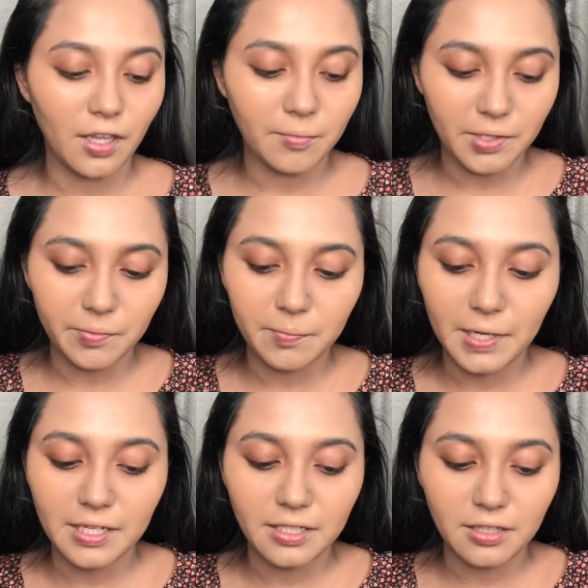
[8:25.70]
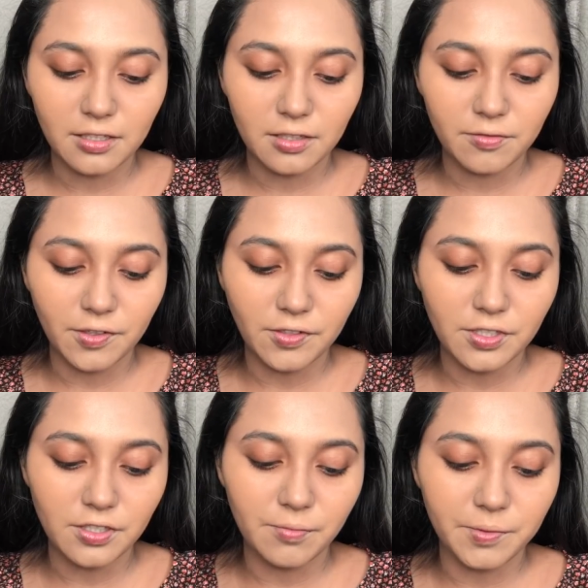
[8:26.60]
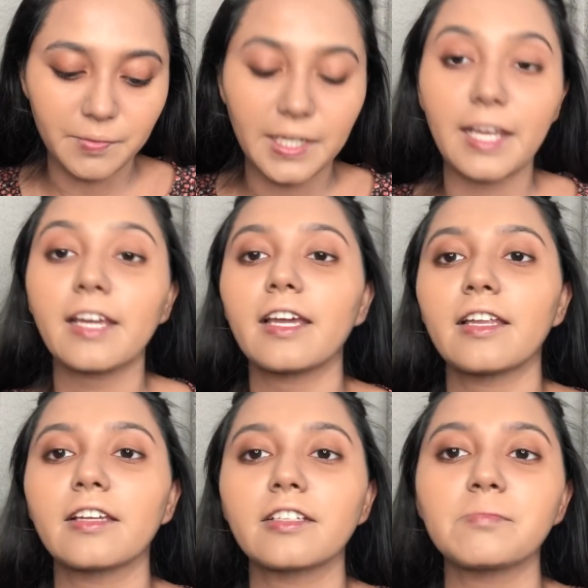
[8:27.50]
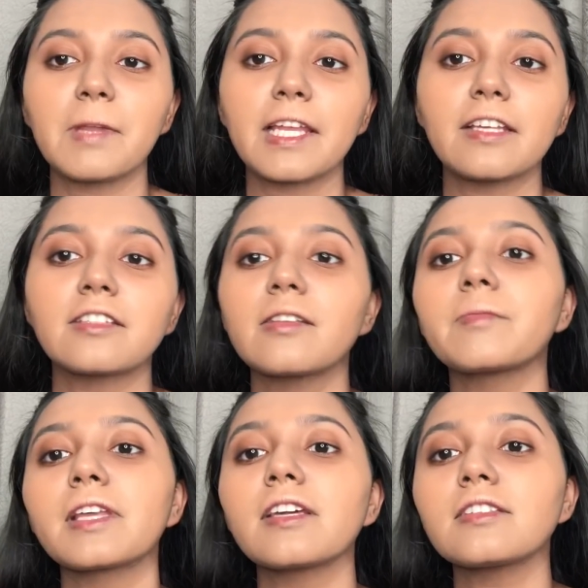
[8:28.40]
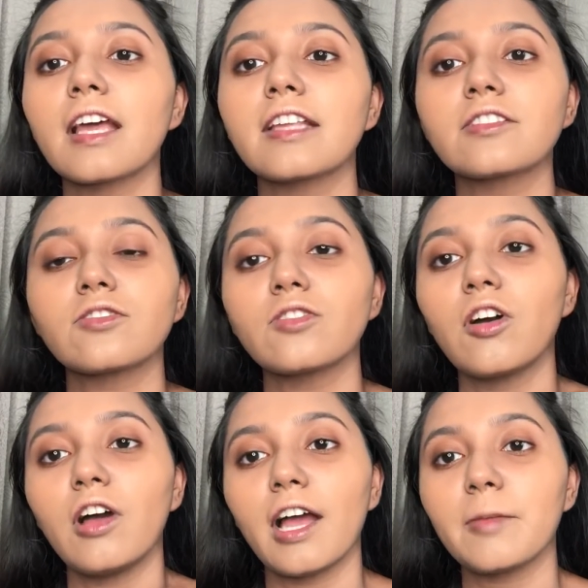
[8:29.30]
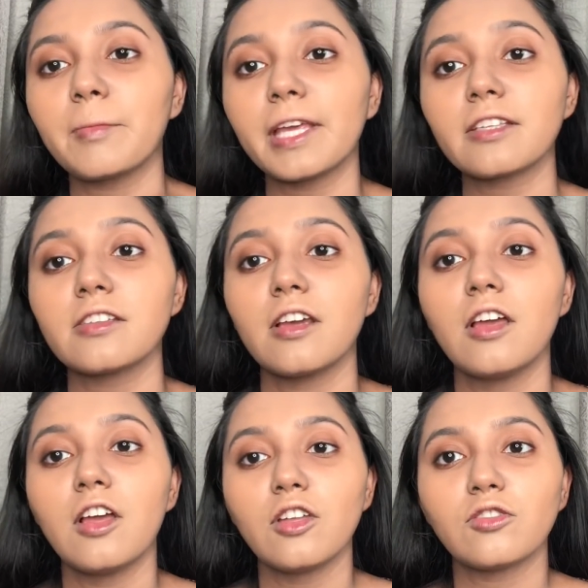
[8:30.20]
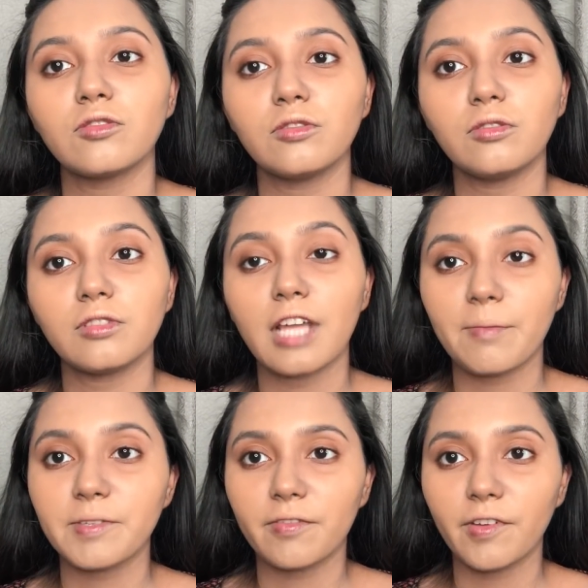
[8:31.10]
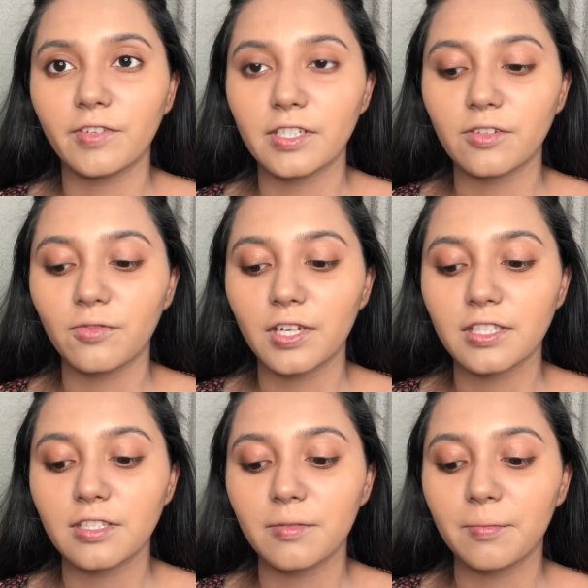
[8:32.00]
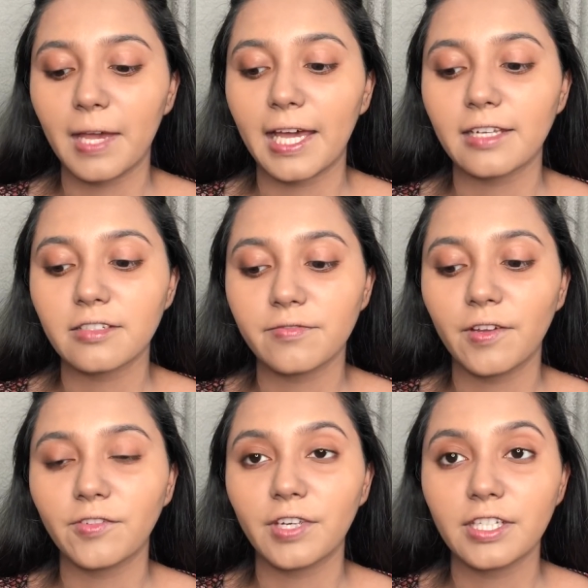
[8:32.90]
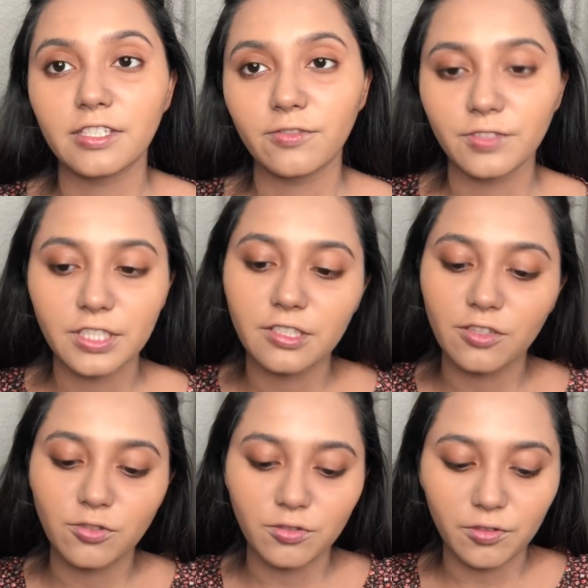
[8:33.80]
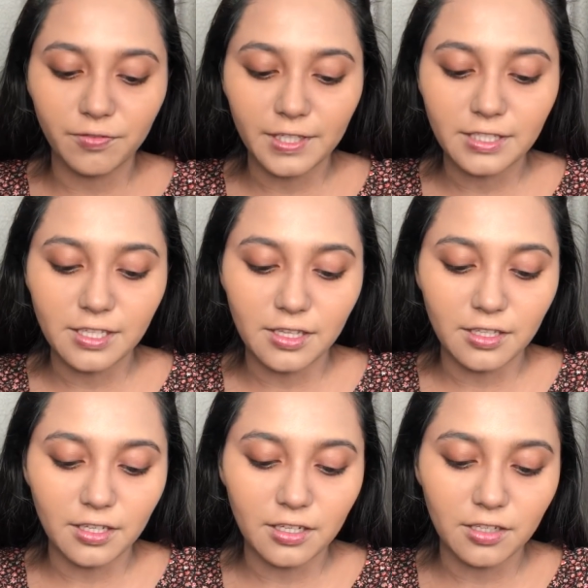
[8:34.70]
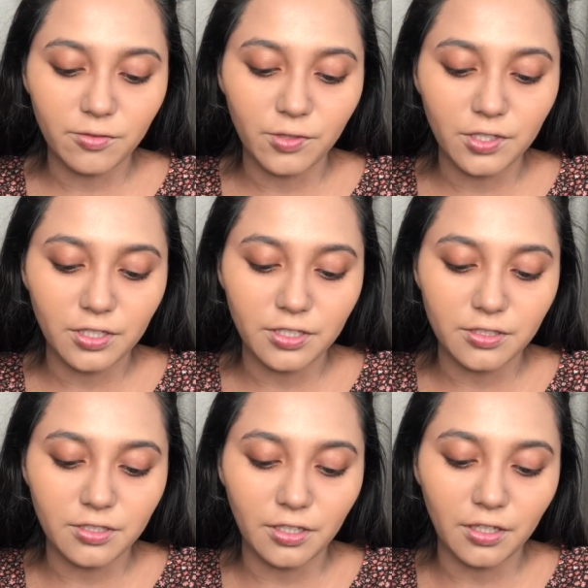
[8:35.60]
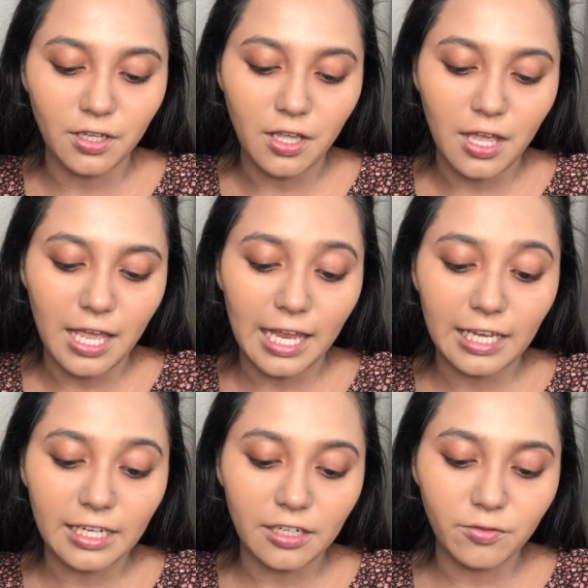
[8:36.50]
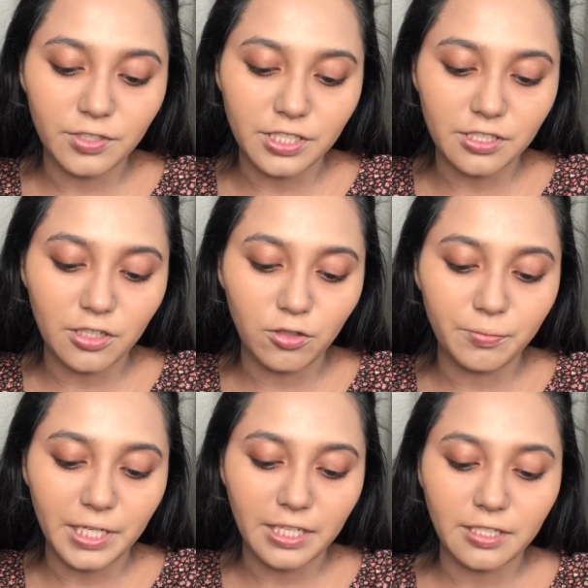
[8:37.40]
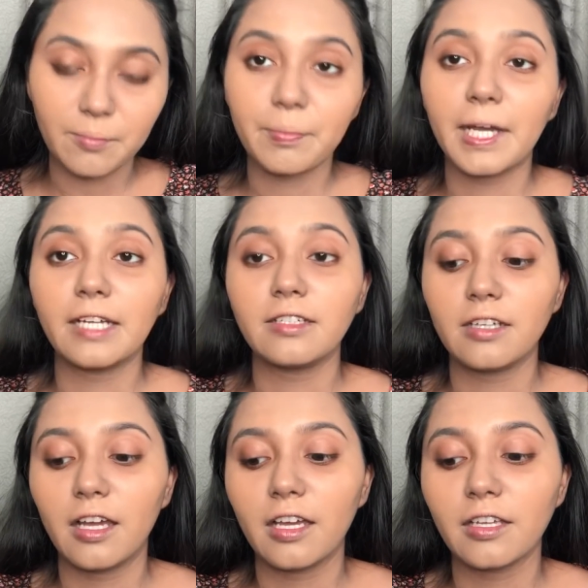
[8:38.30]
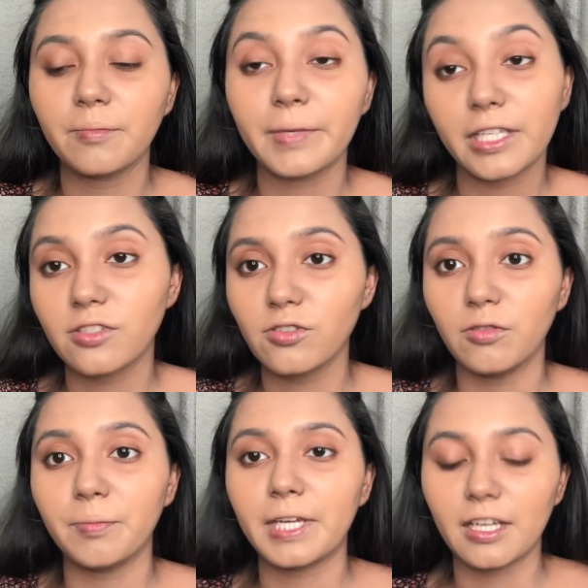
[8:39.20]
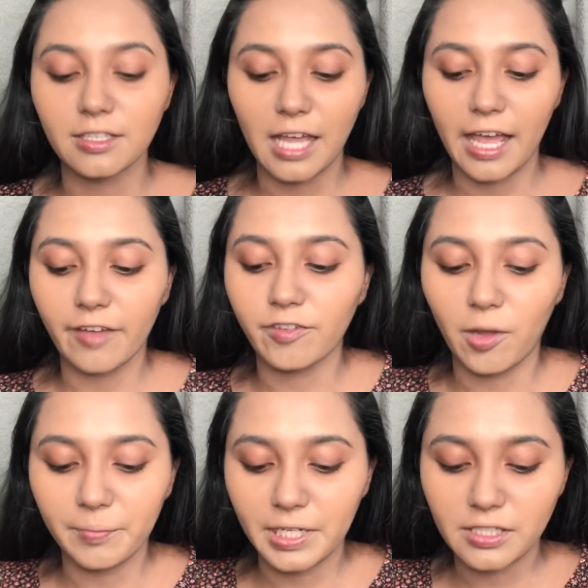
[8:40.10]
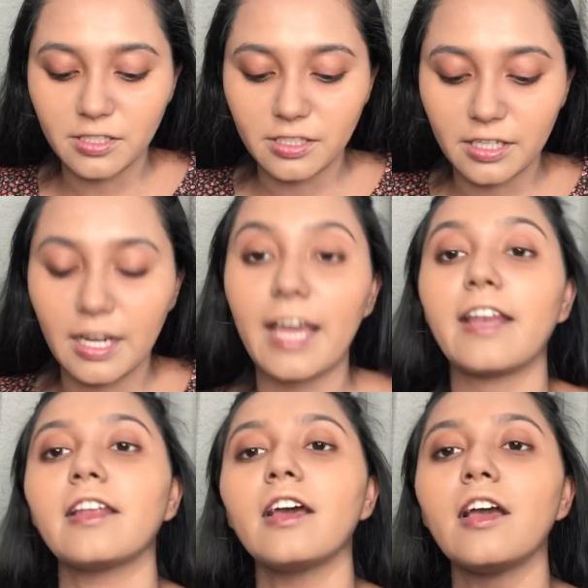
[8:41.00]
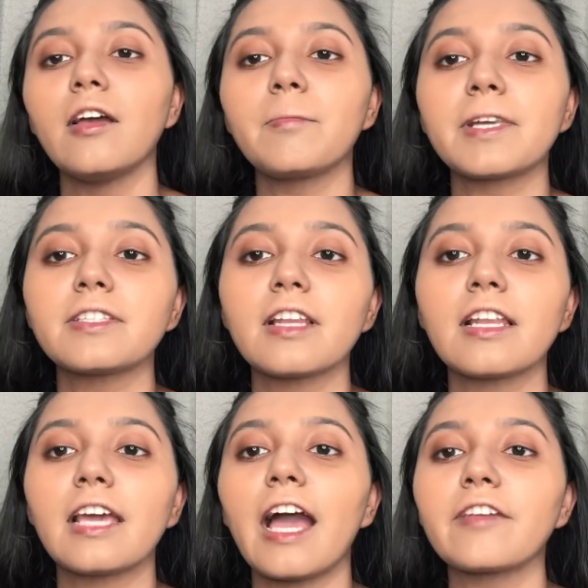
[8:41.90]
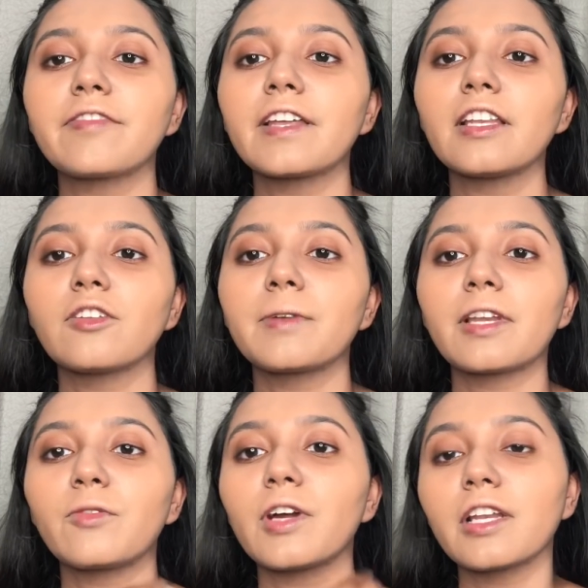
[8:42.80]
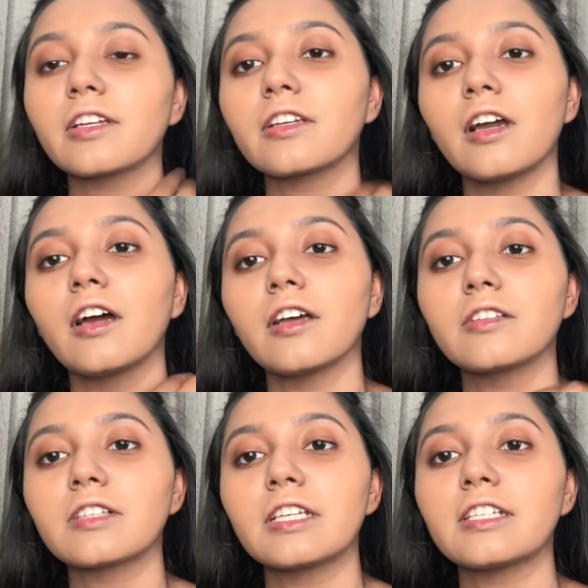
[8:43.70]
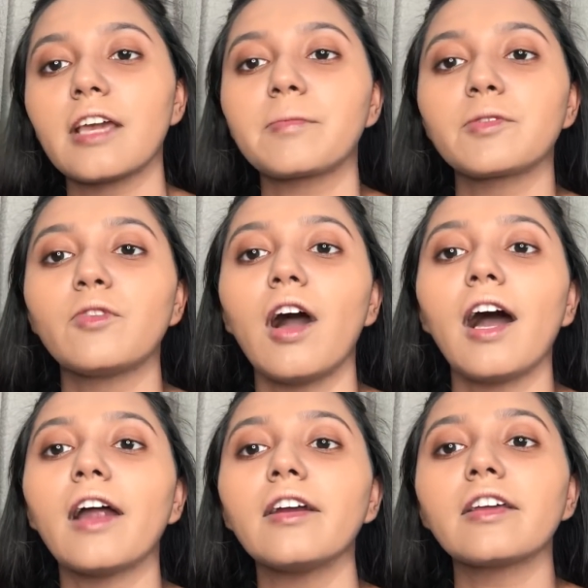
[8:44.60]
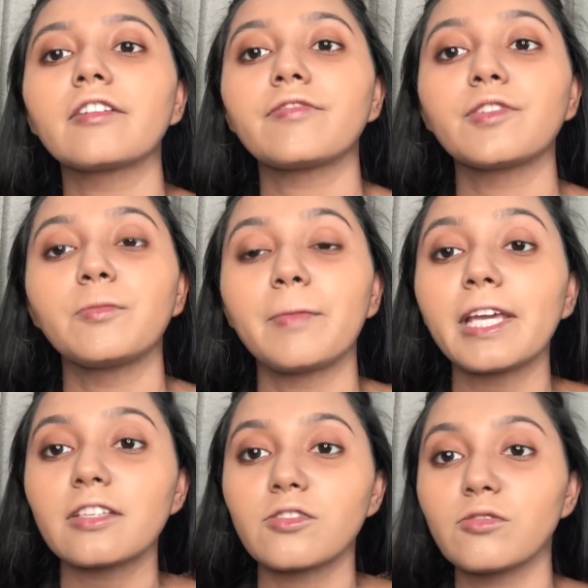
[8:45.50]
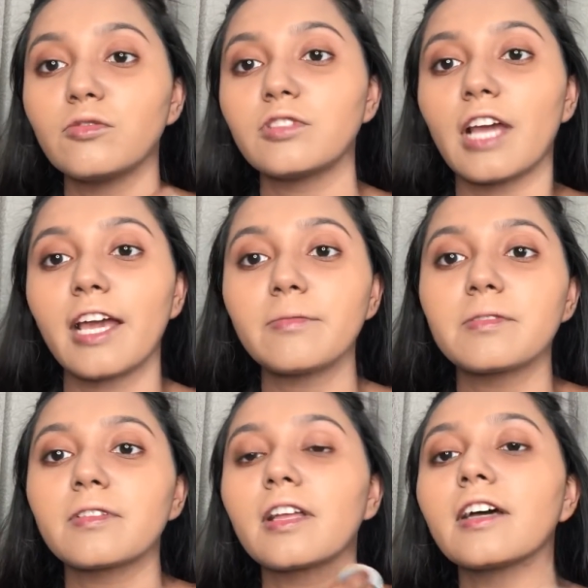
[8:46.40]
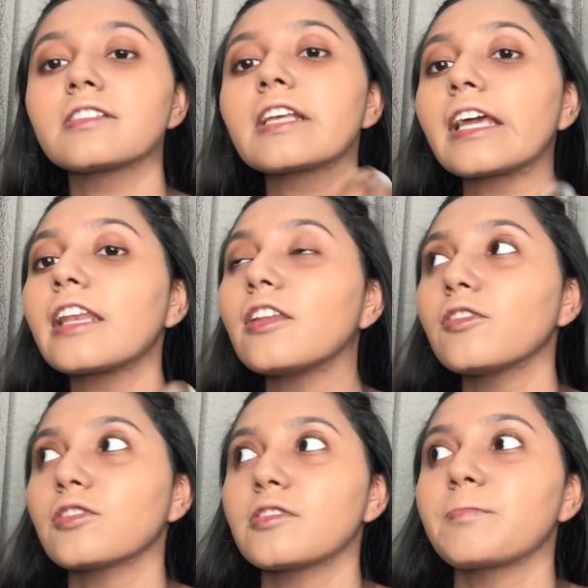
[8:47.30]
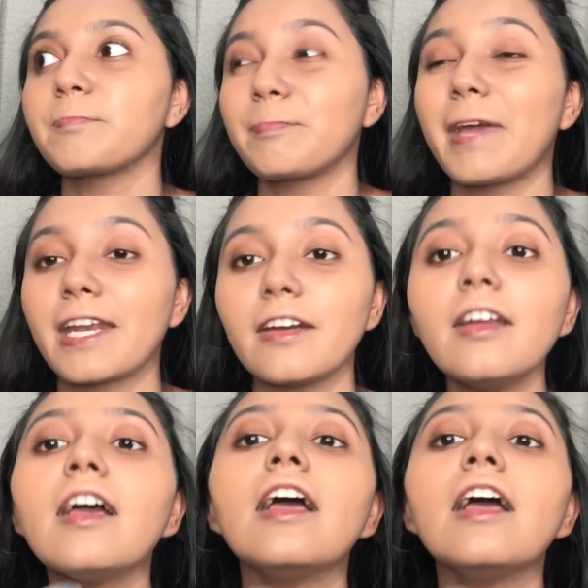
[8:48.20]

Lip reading: I'm gonna be blending the foundation up to my neck and explaining some things. As you saw, I mixed 2 types of foundation. One is a matte foundation, which is the Studio Fix, and the another one is the LA Girl, which is illuminating. But I mixed 2 because I have combination skin, and personally I feel no matter what skin type you are, if you mix 2 types, the skin looks better.